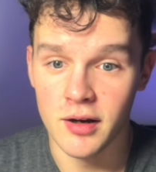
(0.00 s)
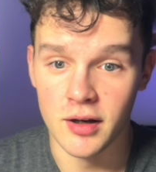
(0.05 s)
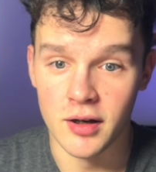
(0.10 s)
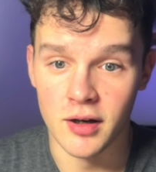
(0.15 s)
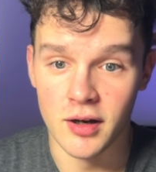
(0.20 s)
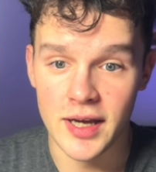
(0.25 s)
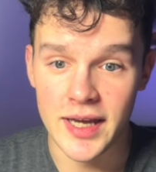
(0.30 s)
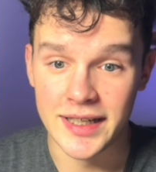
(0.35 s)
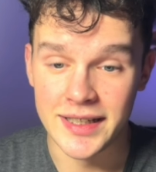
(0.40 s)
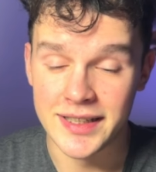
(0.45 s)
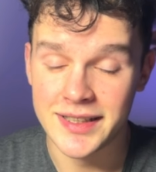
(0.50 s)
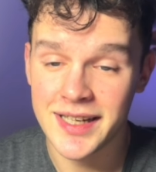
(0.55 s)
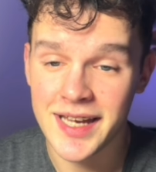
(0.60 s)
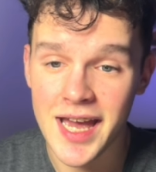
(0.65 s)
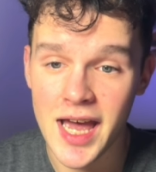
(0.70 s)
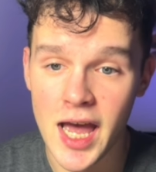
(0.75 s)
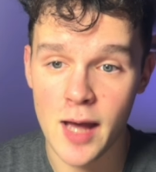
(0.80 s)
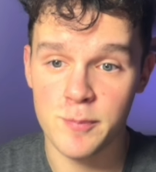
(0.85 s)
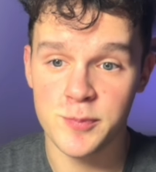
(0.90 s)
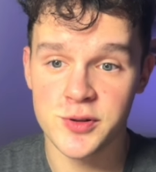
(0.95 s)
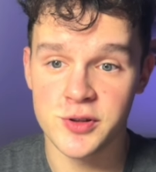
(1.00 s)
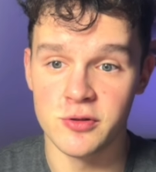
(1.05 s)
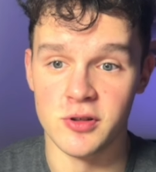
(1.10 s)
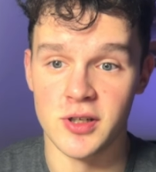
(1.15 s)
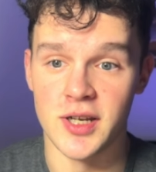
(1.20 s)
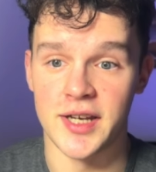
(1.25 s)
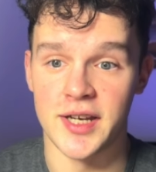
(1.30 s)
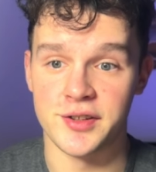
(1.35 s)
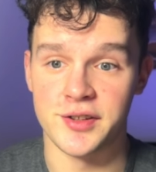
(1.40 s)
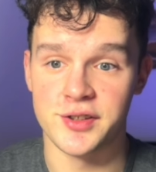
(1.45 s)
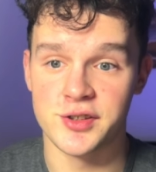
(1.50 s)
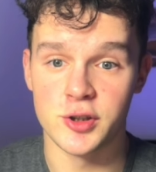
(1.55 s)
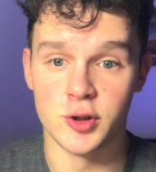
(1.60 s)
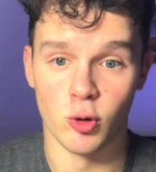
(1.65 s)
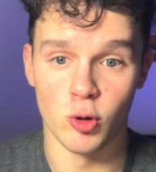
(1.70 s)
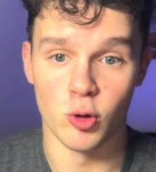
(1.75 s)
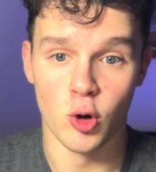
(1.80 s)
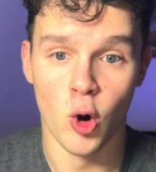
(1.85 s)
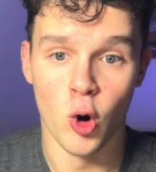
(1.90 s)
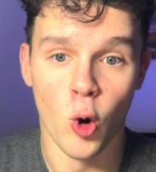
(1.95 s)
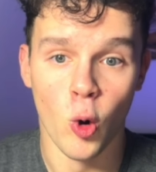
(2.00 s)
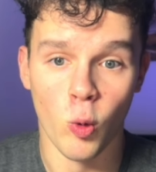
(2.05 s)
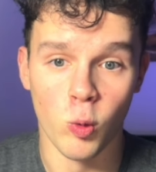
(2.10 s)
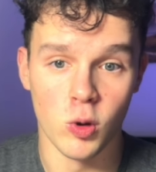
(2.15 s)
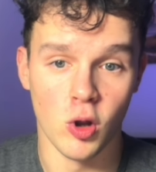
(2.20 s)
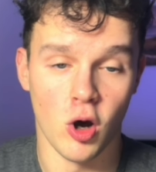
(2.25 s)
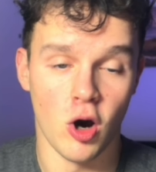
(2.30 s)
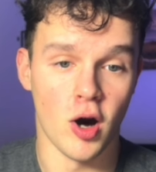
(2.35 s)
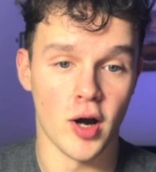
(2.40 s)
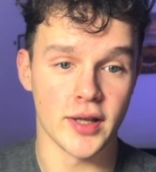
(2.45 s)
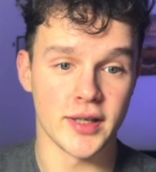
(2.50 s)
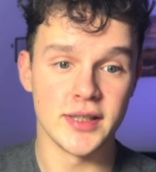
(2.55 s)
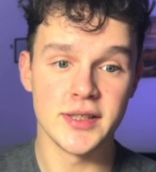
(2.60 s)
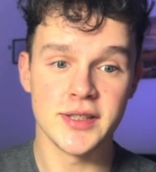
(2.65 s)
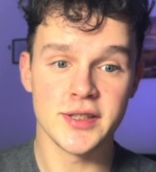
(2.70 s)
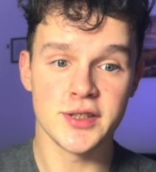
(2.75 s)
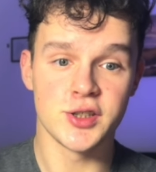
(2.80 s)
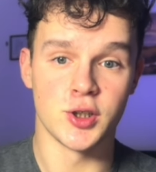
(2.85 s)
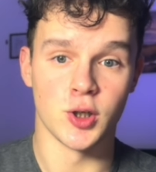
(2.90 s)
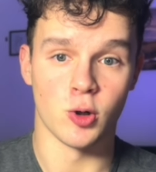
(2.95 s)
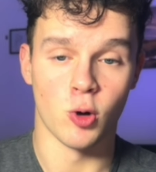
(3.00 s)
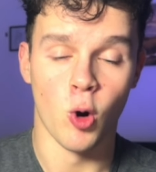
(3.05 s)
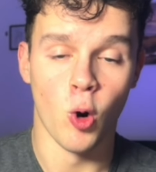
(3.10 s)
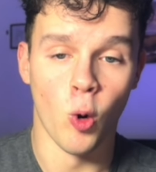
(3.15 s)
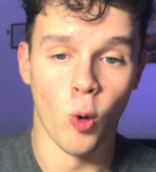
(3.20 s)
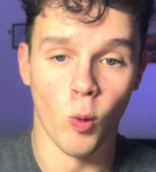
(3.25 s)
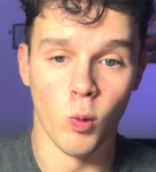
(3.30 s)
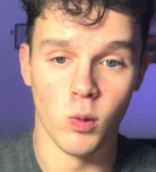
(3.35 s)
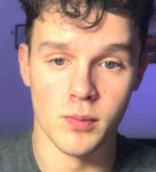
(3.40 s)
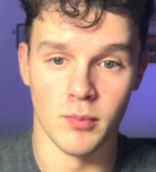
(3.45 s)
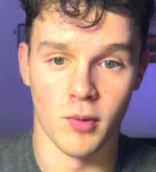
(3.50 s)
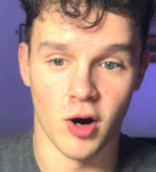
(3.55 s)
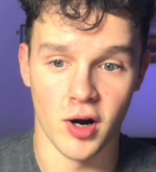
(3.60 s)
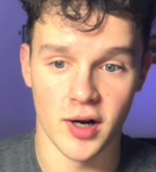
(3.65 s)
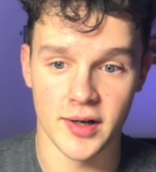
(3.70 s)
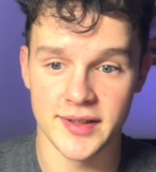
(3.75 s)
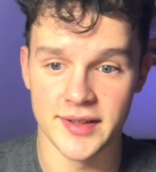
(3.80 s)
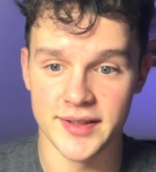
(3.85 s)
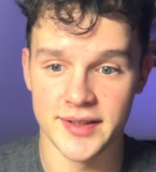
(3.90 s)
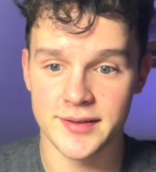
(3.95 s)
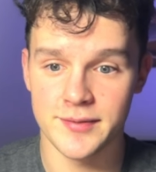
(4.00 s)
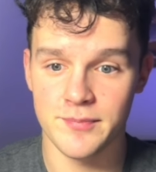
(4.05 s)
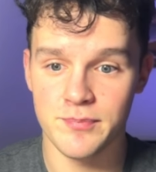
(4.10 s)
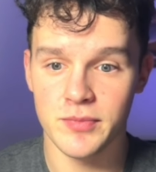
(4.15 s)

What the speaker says: encapsulates your whole audience, your whole market.